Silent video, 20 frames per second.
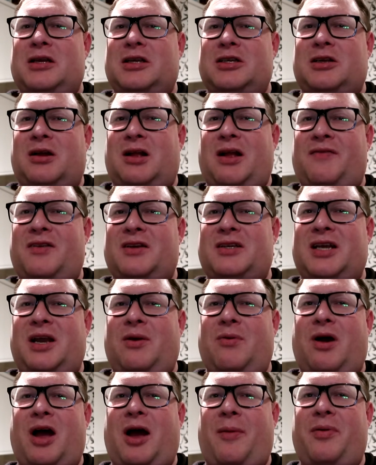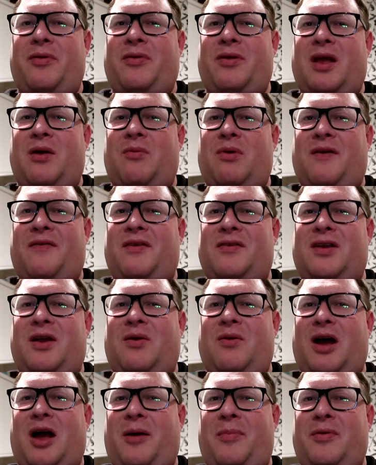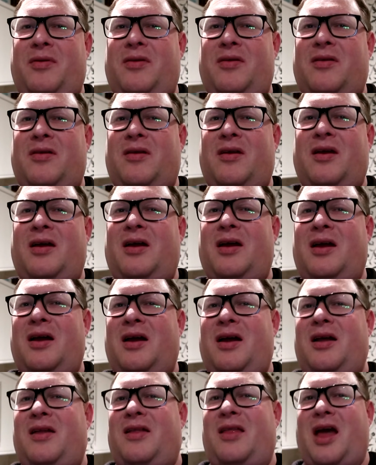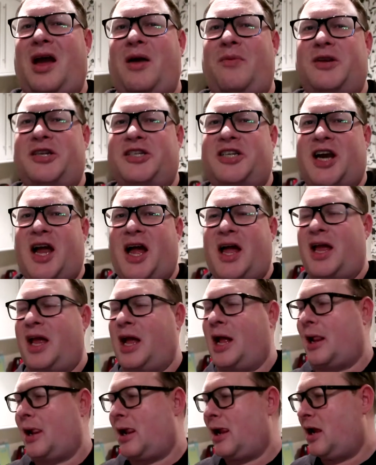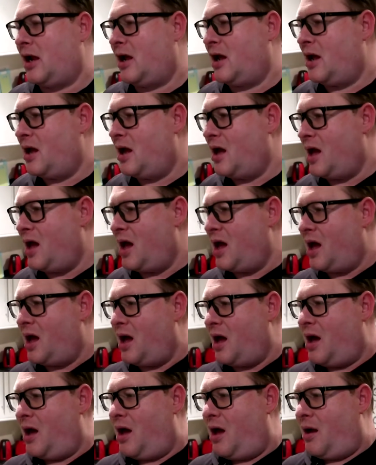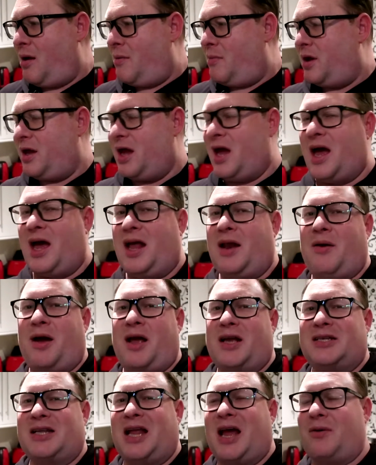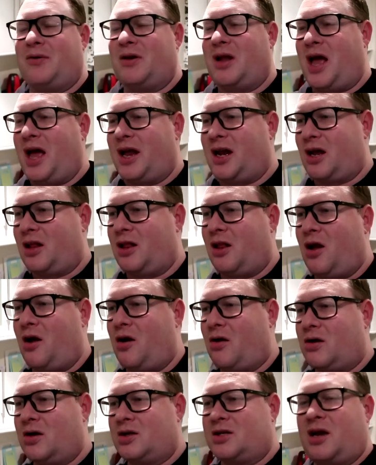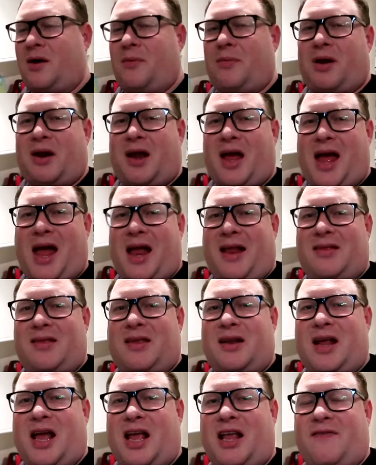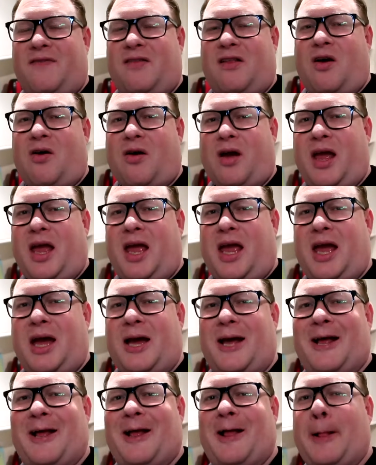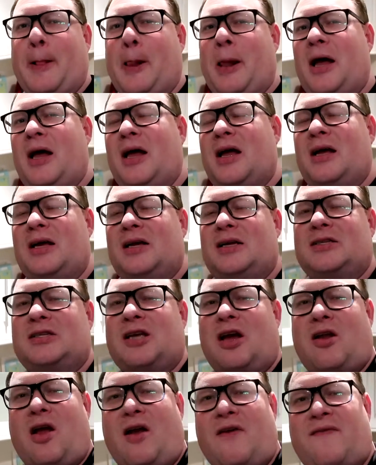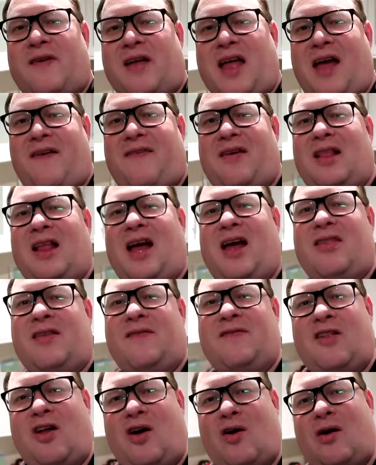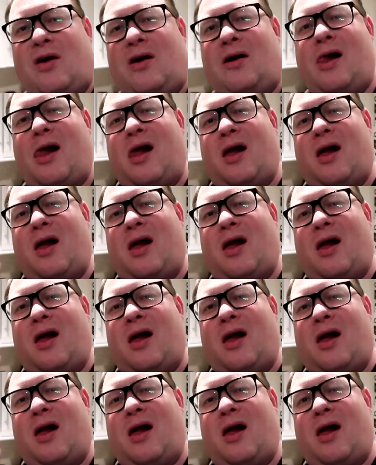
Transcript: so I'll have to see what happens there. We'll have to see what happens there with Jay. But yeah, anyway, it's now 9 o'clock, so I'm going to end today's vlog here. So don't forget, if you like the vlog,